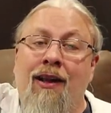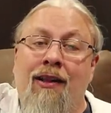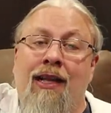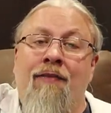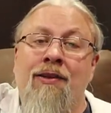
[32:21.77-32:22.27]

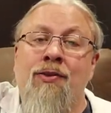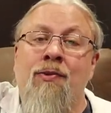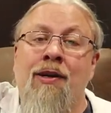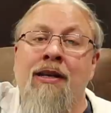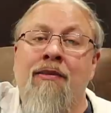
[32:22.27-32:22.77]
eleven
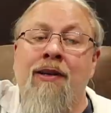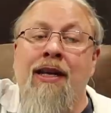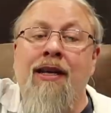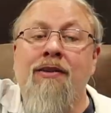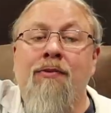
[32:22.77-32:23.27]

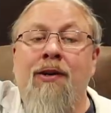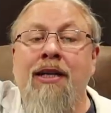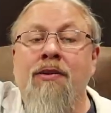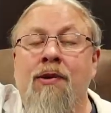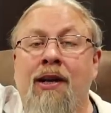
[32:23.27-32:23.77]
twenty-three
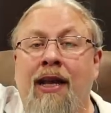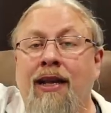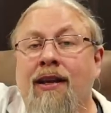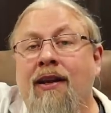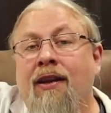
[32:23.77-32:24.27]
twenty
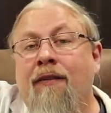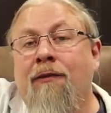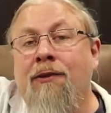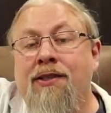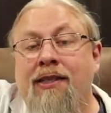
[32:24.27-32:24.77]
twenty,
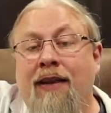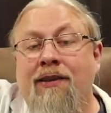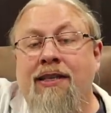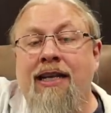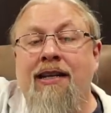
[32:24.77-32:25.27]
for
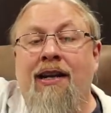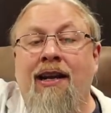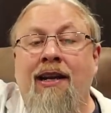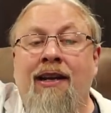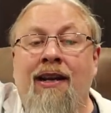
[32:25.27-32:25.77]
seventeen
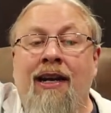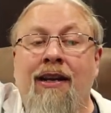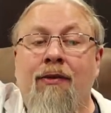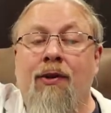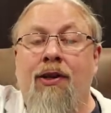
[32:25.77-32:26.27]

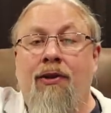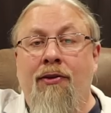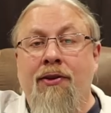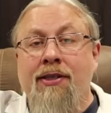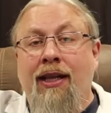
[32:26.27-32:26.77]
ninety-nine when you
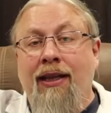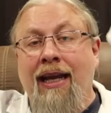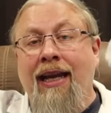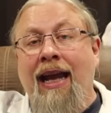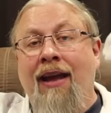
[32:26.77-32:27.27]
use the
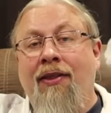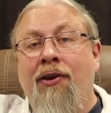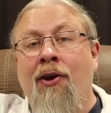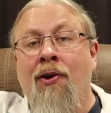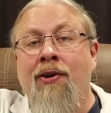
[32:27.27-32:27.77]
link and the
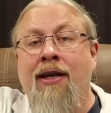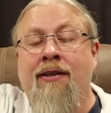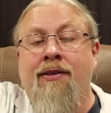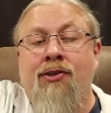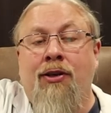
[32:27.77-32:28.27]
code in
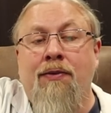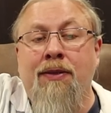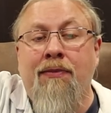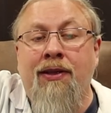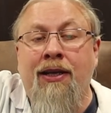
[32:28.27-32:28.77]
the
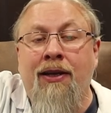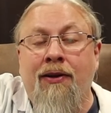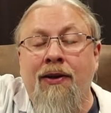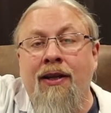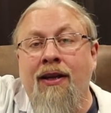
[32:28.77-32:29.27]
description
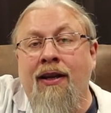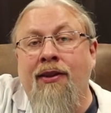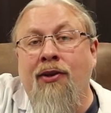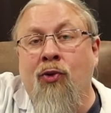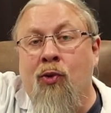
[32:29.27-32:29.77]
below.
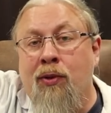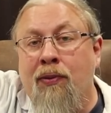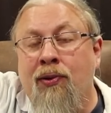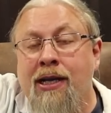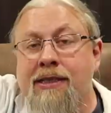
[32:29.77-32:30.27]
The
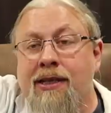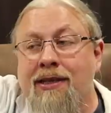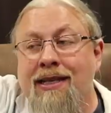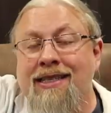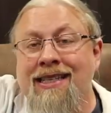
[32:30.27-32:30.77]
normal price
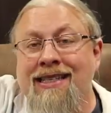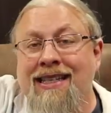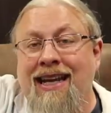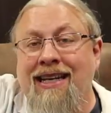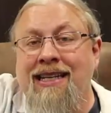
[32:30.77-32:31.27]
on this is
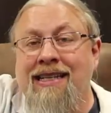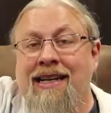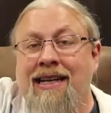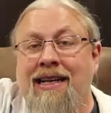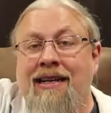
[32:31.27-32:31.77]
nineteen
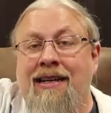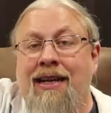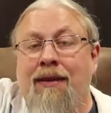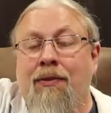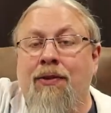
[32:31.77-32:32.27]

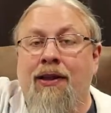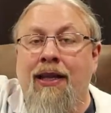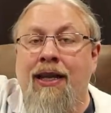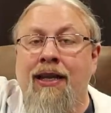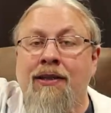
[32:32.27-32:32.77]
ninety-nine, but with the
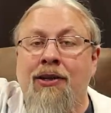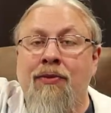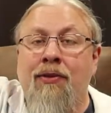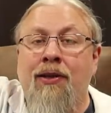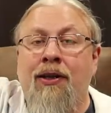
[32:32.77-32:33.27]
link and
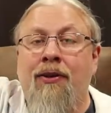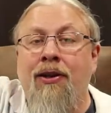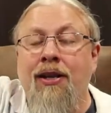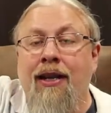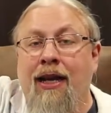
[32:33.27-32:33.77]
code below,
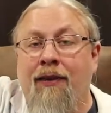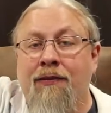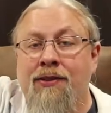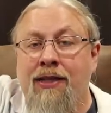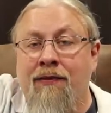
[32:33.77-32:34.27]
you can get it
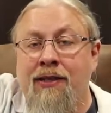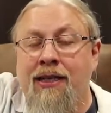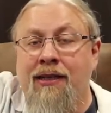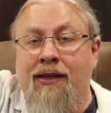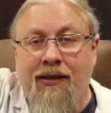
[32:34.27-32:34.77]
for
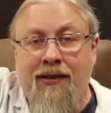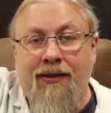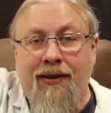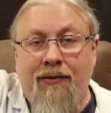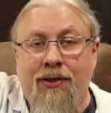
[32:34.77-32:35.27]
seventeen
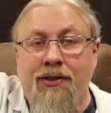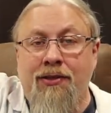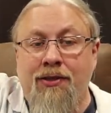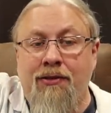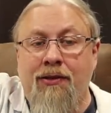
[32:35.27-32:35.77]
ninety-nine, which
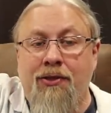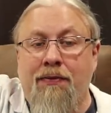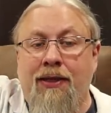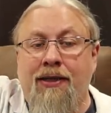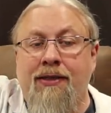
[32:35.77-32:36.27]
is two
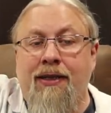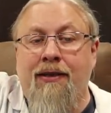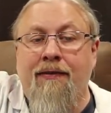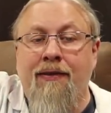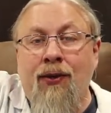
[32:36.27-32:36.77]
hundred bucks
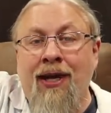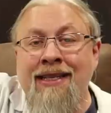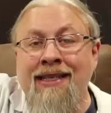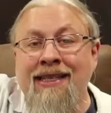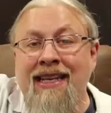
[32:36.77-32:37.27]
off.
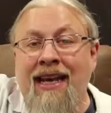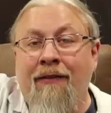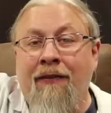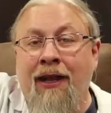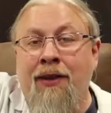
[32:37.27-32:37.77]
Prices and
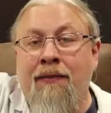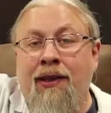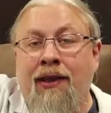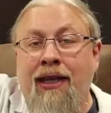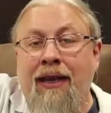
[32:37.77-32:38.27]

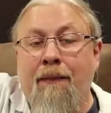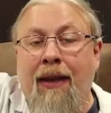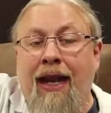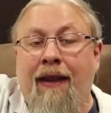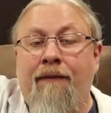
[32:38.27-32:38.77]
availability
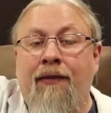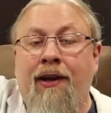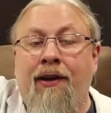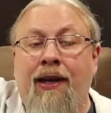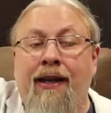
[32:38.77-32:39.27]
may
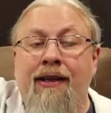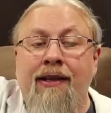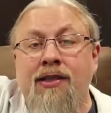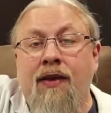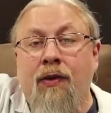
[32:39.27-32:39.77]
vary,
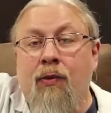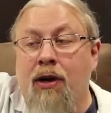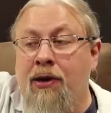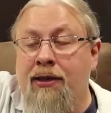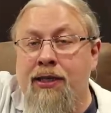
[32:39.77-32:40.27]
so if you
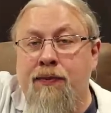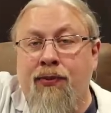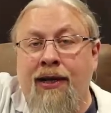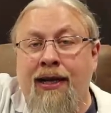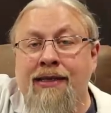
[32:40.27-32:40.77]
want one at this
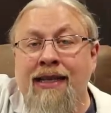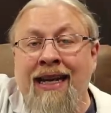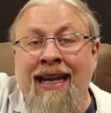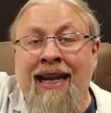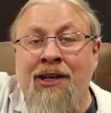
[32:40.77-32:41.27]
price
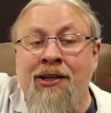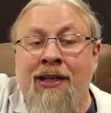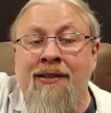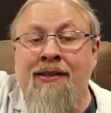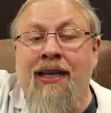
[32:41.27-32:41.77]
and any
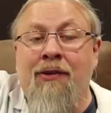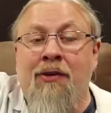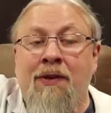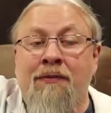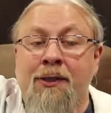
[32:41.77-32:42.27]
chance to get
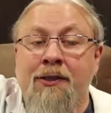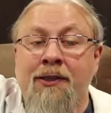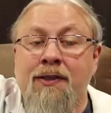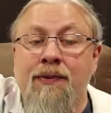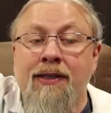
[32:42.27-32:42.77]
one before
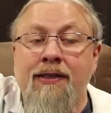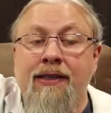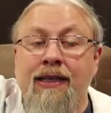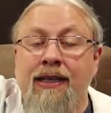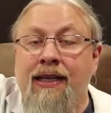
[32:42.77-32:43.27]
Christmas,